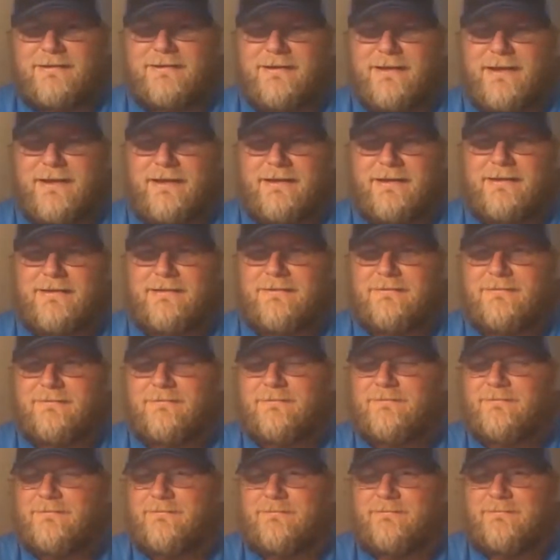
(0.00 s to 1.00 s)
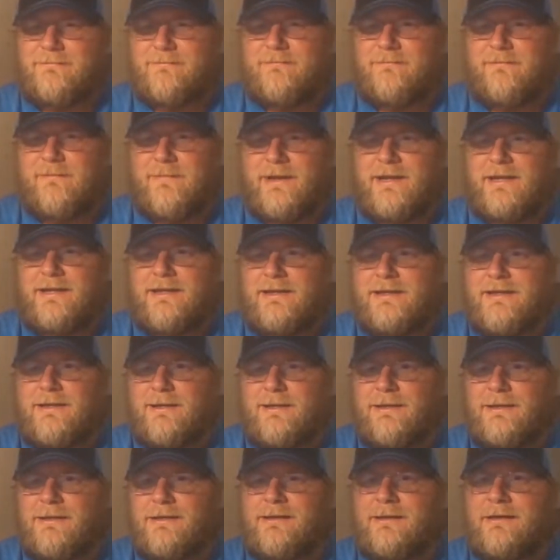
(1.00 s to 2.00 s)
And
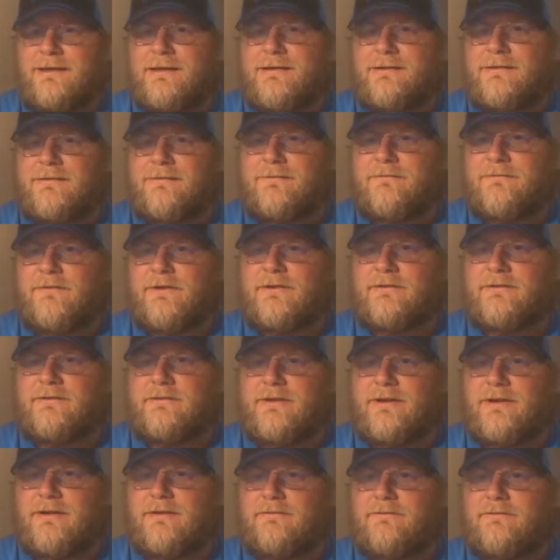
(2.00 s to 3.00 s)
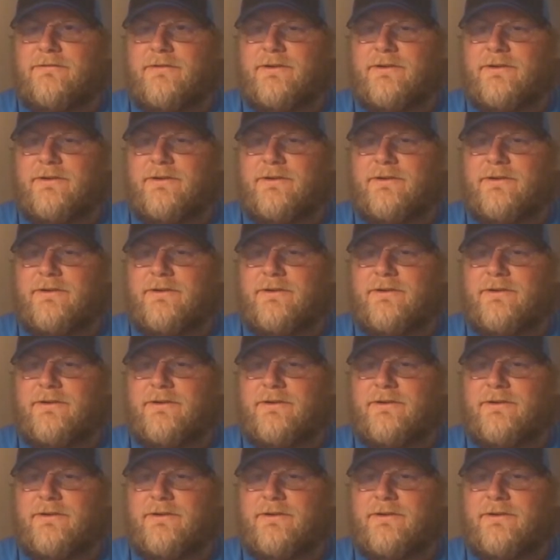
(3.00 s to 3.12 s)
me and First Time